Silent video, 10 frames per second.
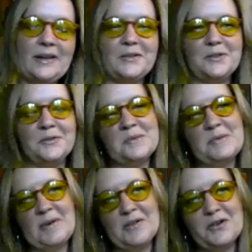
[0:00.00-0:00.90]
I do some
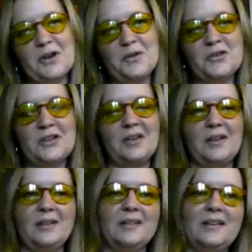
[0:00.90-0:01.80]
spiritual
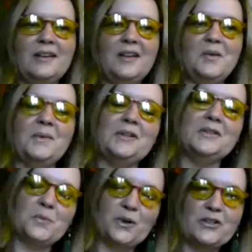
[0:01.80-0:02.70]
coaching, and we do
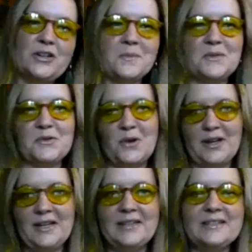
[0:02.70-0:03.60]
some workshops and
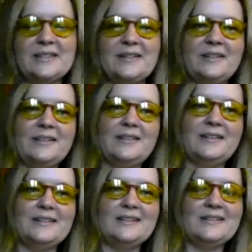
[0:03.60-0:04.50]
trainings and
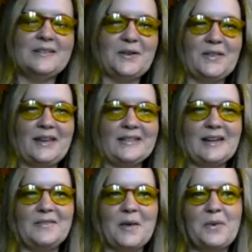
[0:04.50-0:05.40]
different things out
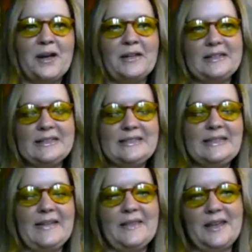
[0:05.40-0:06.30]
of that practice.
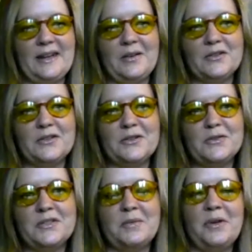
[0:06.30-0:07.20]
And then also do
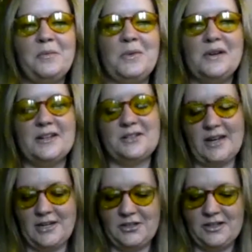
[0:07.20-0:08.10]
some community
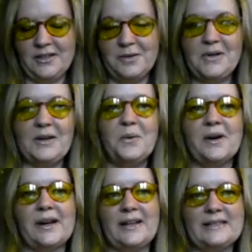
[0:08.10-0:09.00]
education and community
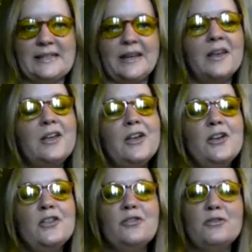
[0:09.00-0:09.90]
organizing
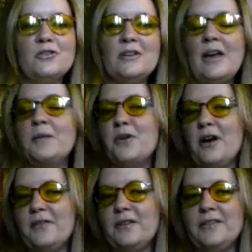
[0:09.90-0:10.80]
through the
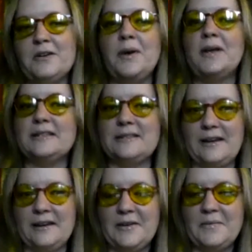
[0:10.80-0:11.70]
nonprofit, the NOAC
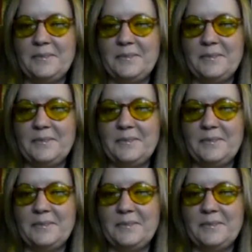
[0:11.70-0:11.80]
Society.